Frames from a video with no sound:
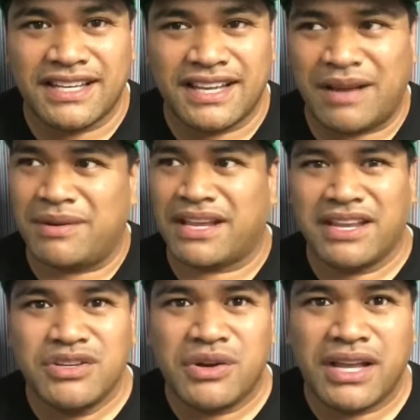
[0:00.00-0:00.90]
I'm like,
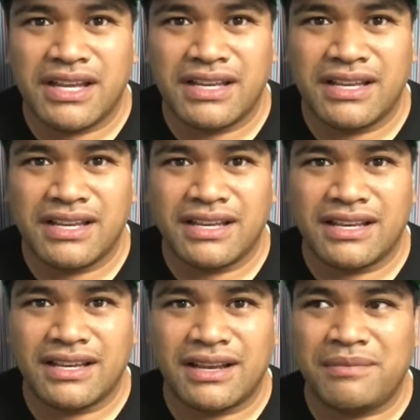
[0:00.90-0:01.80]
enjoy it.
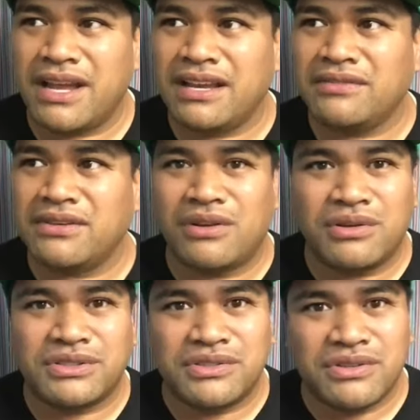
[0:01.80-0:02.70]
I'm not even
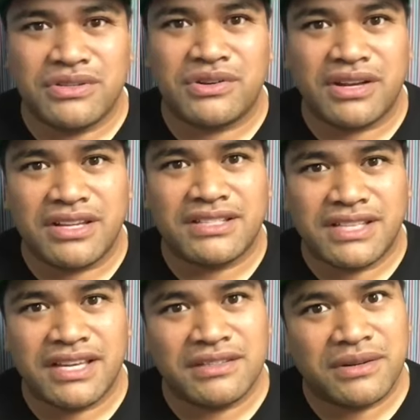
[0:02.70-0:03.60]
close to enjoying these
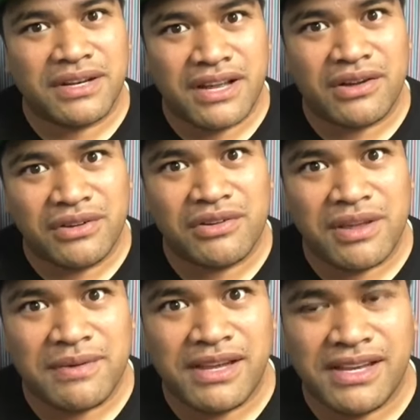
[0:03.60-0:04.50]
kids right now. You know what
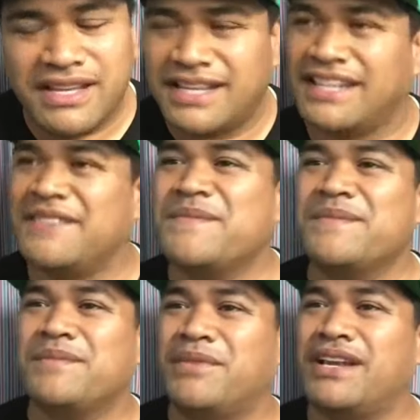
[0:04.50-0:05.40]
I mean?
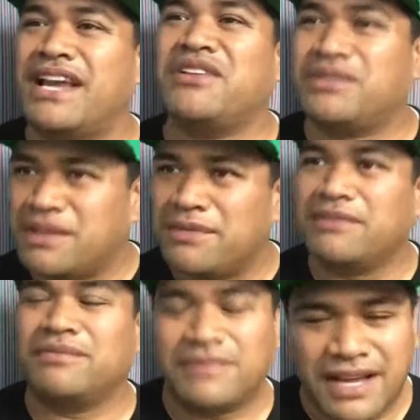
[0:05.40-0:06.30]
But I know what they mean.
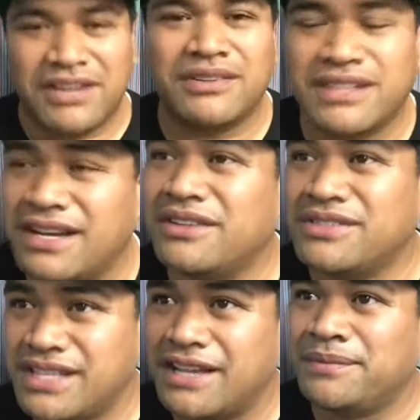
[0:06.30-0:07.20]
I know. I
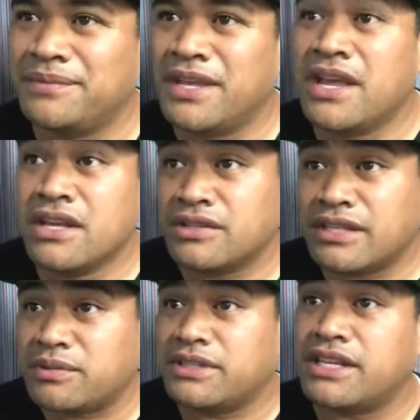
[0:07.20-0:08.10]
understand. So
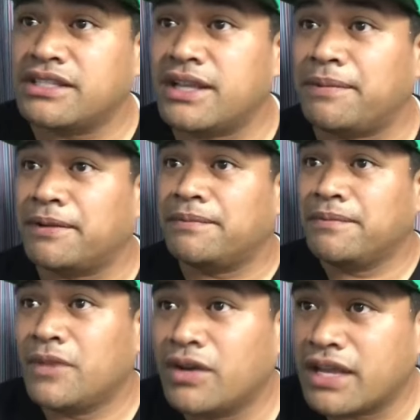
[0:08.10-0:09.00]
that's why today's topic.
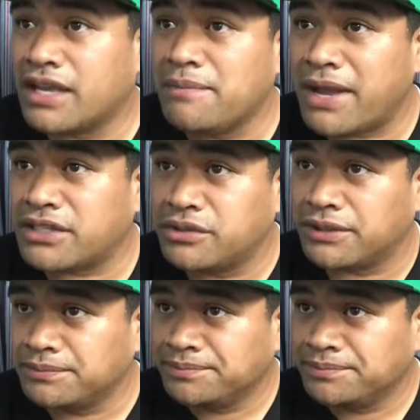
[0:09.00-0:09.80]
Okay, getting back to it.